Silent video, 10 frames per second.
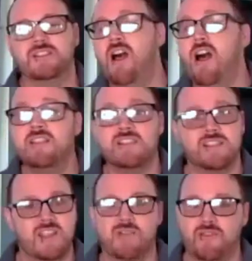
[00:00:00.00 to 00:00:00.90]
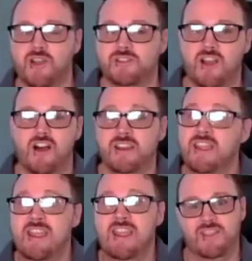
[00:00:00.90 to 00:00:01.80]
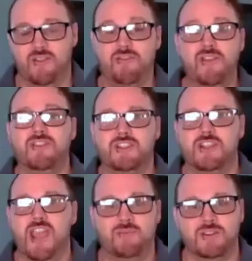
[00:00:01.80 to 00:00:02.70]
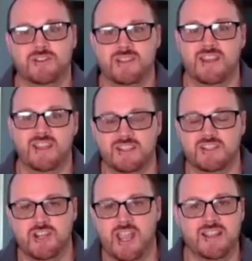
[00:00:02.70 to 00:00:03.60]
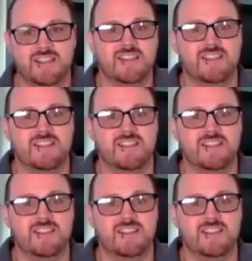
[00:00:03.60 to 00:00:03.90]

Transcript: Tons of stuff goes on in the 50 chapters that is Genesis.